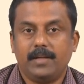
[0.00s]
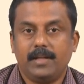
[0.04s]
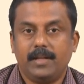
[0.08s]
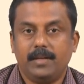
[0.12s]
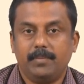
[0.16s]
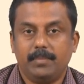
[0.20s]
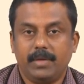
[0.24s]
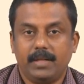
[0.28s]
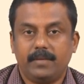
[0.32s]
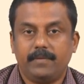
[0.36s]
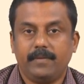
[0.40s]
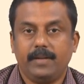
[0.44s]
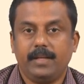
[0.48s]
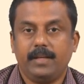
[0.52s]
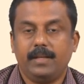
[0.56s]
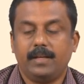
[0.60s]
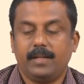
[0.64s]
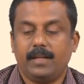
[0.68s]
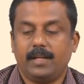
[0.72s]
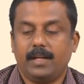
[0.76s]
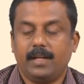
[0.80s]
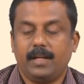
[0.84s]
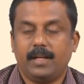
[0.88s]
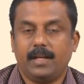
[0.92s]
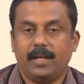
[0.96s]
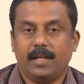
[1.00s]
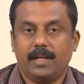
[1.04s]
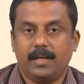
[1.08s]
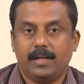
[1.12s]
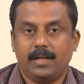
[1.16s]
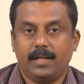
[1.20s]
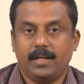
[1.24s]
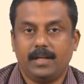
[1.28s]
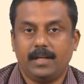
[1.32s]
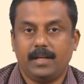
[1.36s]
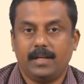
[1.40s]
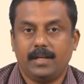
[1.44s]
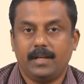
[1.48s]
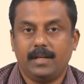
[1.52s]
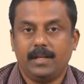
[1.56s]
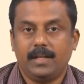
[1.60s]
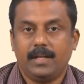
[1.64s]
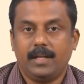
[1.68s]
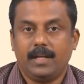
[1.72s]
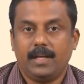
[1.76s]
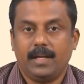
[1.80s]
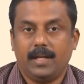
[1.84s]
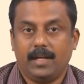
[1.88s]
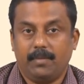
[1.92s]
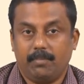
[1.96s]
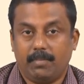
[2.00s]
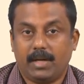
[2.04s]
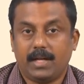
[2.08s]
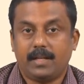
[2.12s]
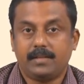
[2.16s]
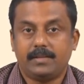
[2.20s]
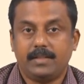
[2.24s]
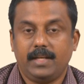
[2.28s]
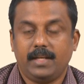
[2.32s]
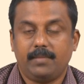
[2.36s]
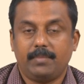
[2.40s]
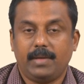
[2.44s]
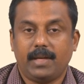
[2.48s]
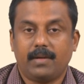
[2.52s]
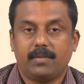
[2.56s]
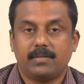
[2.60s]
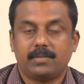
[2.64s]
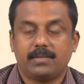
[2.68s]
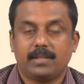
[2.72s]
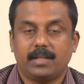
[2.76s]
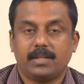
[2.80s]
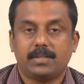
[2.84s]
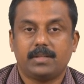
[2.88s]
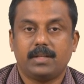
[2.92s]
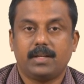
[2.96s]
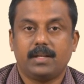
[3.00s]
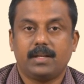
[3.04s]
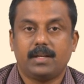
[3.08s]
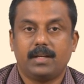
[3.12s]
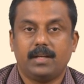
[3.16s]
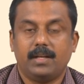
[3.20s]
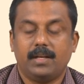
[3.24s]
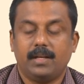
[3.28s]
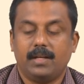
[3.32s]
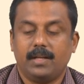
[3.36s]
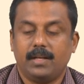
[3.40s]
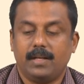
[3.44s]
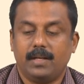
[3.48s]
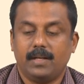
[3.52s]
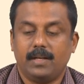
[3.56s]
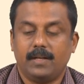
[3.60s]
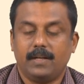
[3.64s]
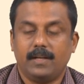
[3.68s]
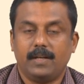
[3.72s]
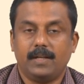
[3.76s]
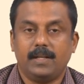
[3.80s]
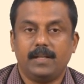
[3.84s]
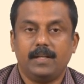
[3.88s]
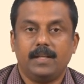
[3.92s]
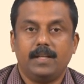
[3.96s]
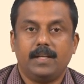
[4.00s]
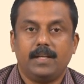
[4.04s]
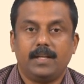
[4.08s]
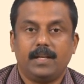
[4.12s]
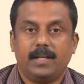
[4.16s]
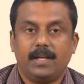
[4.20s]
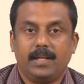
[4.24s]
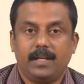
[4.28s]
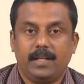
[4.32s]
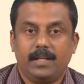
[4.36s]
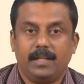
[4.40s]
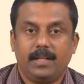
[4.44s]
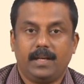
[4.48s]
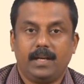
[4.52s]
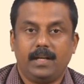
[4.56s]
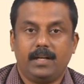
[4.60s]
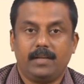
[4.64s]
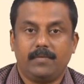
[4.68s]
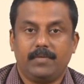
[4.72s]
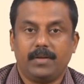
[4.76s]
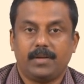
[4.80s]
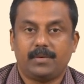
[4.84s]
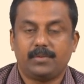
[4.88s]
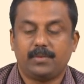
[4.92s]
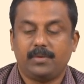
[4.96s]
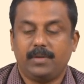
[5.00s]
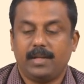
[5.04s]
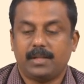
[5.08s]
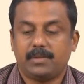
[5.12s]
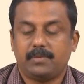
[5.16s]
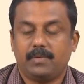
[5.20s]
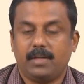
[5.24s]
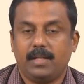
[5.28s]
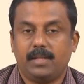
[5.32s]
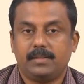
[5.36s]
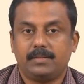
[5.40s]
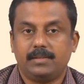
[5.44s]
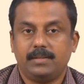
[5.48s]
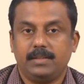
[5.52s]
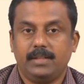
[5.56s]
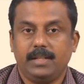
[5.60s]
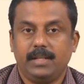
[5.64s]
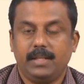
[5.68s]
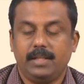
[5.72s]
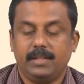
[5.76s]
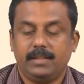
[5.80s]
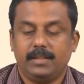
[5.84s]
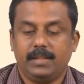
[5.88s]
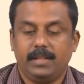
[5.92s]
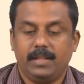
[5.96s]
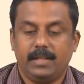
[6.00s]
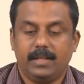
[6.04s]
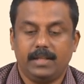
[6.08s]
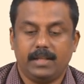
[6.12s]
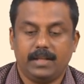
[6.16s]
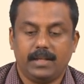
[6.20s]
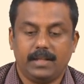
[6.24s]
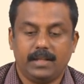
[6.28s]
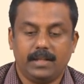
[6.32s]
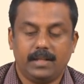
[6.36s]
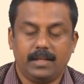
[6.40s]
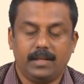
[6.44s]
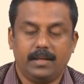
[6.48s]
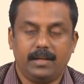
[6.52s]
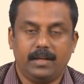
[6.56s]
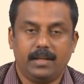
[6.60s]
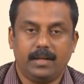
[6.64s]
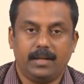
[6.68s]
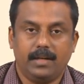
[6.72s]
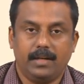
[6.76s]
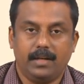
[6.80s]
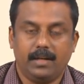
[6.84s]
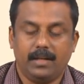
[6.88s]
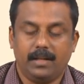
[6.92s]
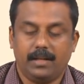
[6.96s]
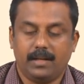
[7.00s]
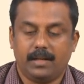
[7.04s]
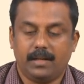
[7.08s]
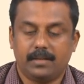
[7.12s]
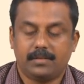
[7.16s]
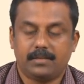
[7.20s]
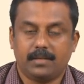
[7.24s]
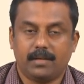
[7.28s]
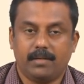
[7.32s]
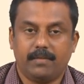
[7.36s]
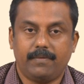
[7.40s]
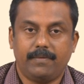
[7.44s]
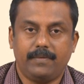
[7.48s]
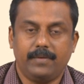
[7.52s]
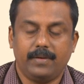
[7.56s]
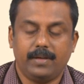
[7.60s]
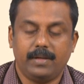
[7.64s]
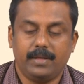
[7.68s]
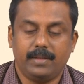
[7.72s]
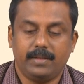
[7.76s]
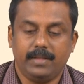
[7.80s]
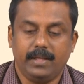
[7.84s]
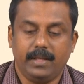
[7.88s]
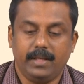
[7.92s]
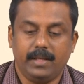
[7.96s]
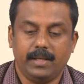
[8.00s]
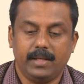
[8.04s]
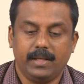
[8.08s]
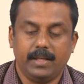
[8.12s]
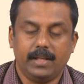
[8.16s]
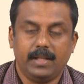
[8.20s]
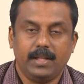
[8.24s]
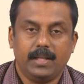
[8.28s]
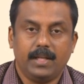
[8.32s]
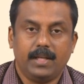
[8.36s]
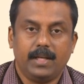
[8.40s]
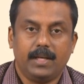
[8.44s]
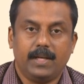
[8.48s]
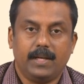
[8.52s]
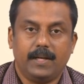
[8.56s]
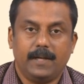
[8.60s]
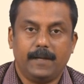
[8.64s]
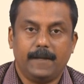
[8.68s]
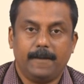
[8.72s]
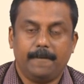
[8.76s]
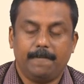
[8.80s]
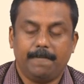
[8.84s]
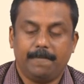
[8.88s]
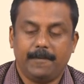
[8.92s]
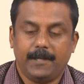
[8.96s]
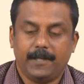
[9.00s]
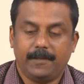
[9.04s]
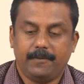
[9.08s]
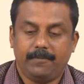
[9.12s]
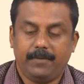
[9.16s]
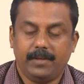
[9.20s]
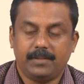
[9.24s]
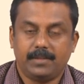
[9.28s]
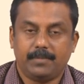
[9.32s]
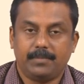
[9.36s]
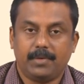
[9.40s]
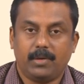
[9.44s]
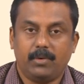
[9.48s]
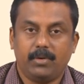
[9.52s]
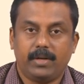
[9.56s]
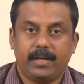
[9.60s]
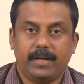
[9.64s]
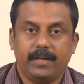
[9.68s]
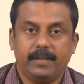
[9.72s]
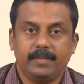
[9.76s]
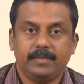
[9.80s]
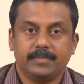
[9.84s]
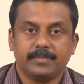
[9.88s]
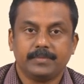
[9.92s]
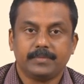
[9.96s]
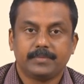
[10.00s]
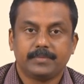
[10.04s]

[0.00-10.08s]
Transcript: in between and a martensitic microstructure in the heat effect zone as well as in the in the rest of the um, fusion boundary